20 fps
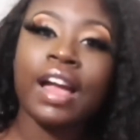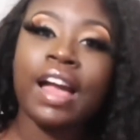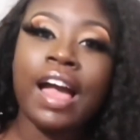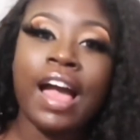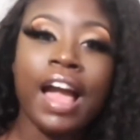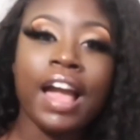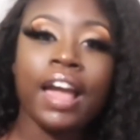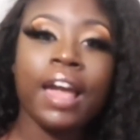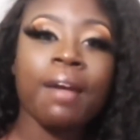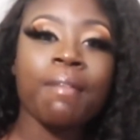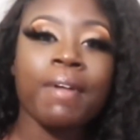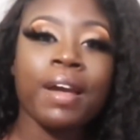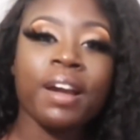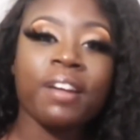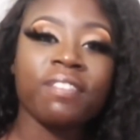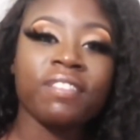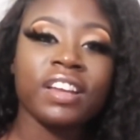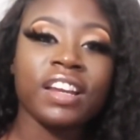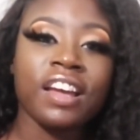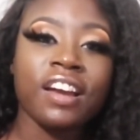I can't make a
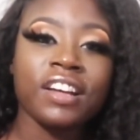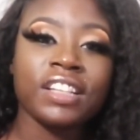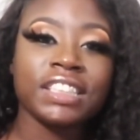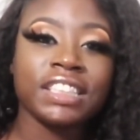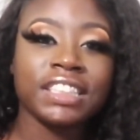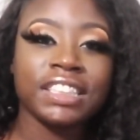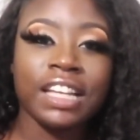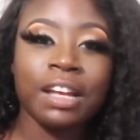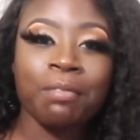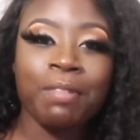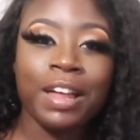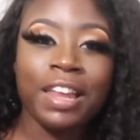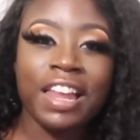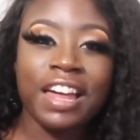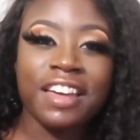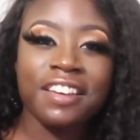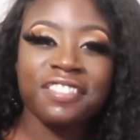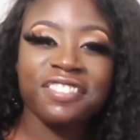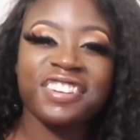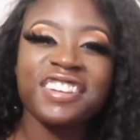video to save my
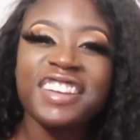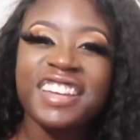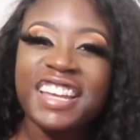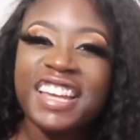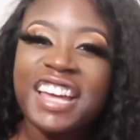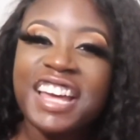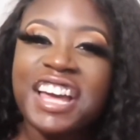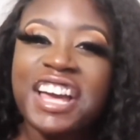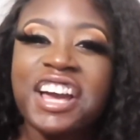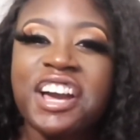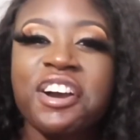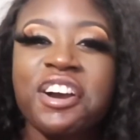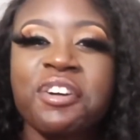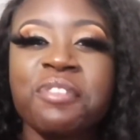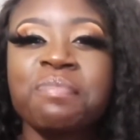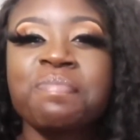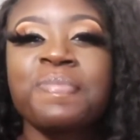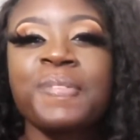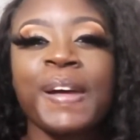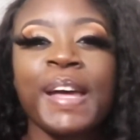life.
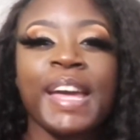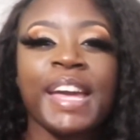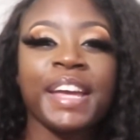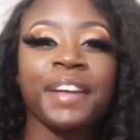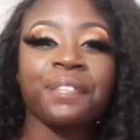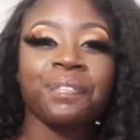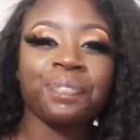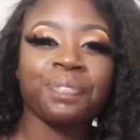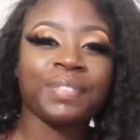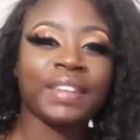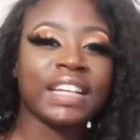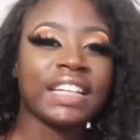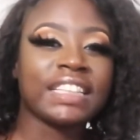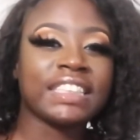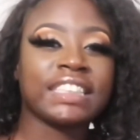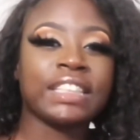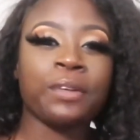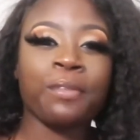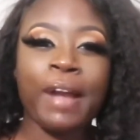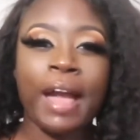But
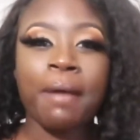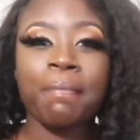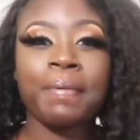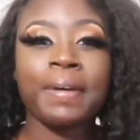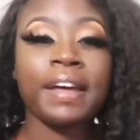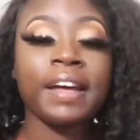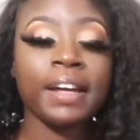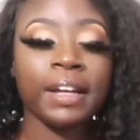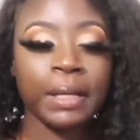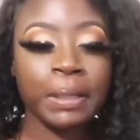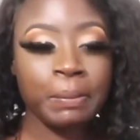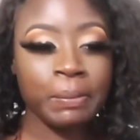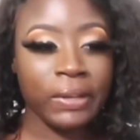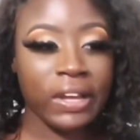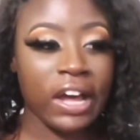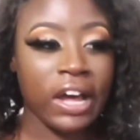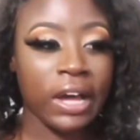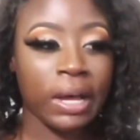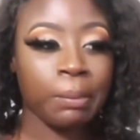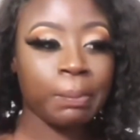to wrap it up,
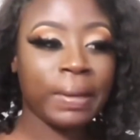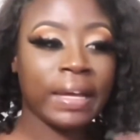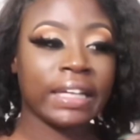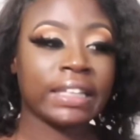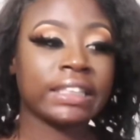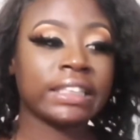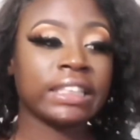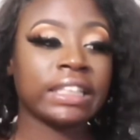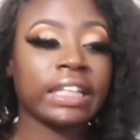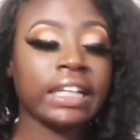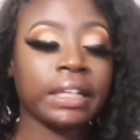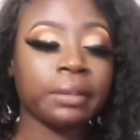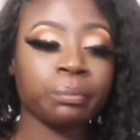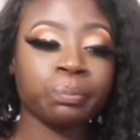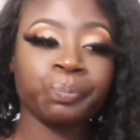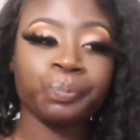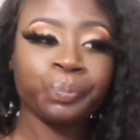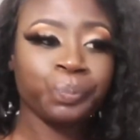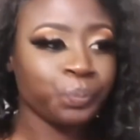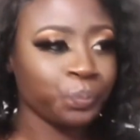y'all, basically,
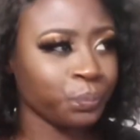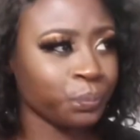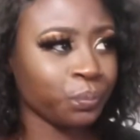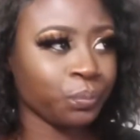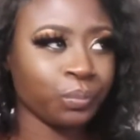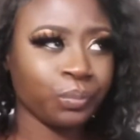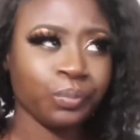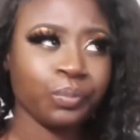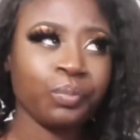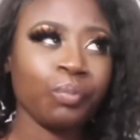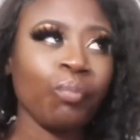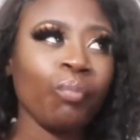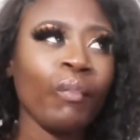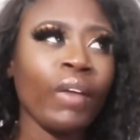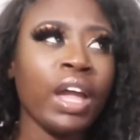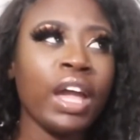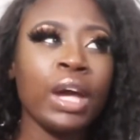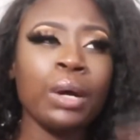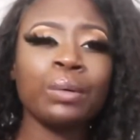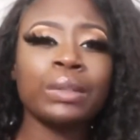
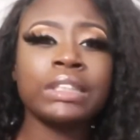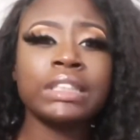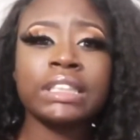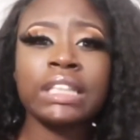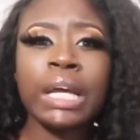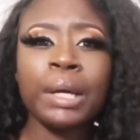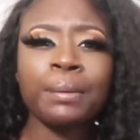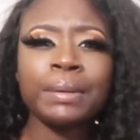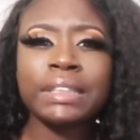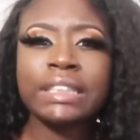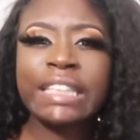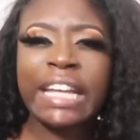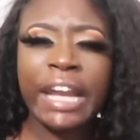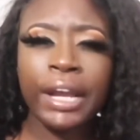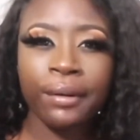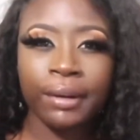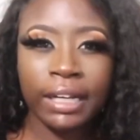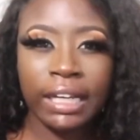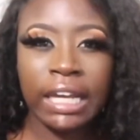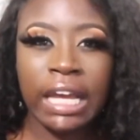it was
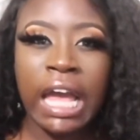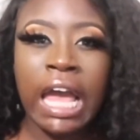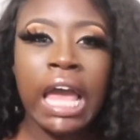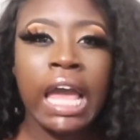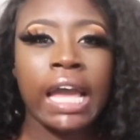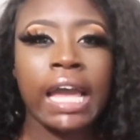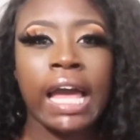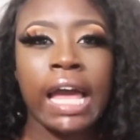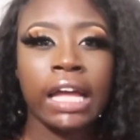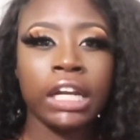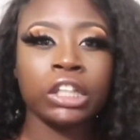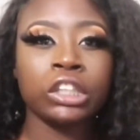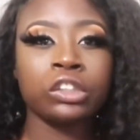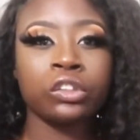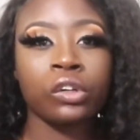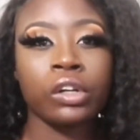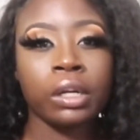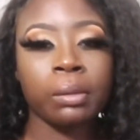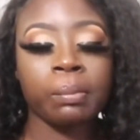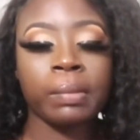scary, kind of,
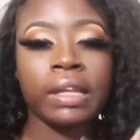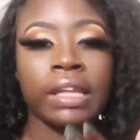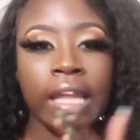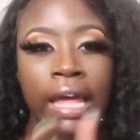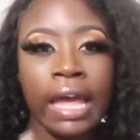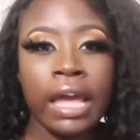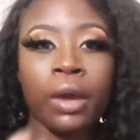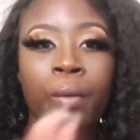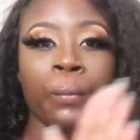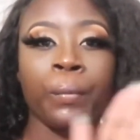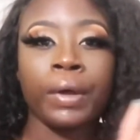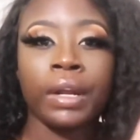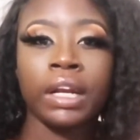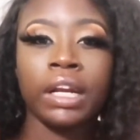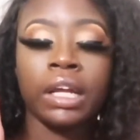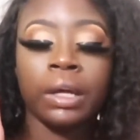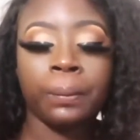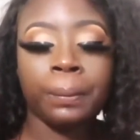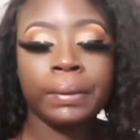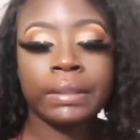sort of, but like when
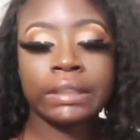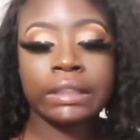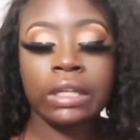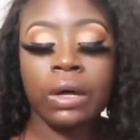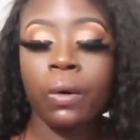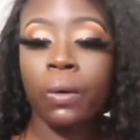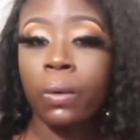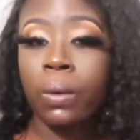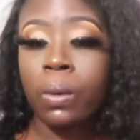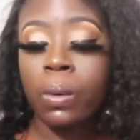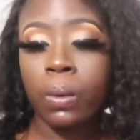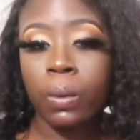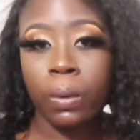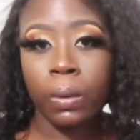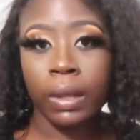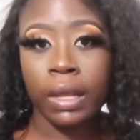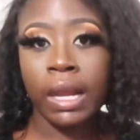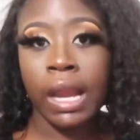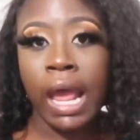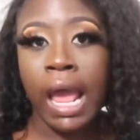it was going
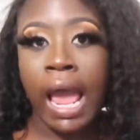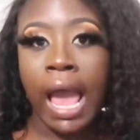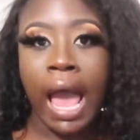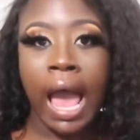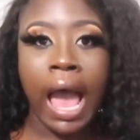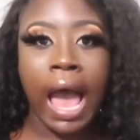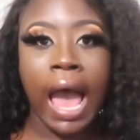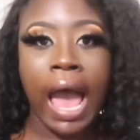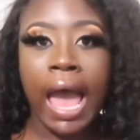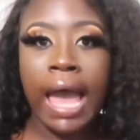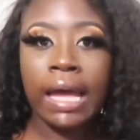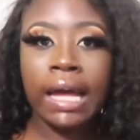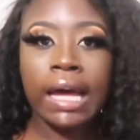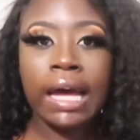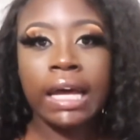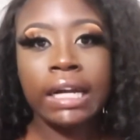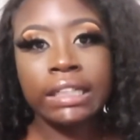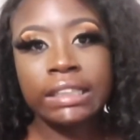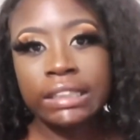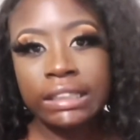on, I
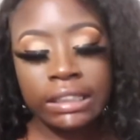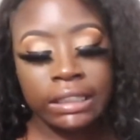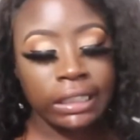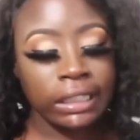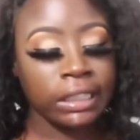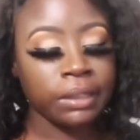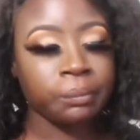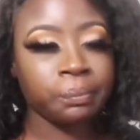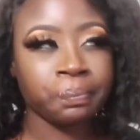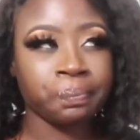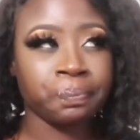honestly,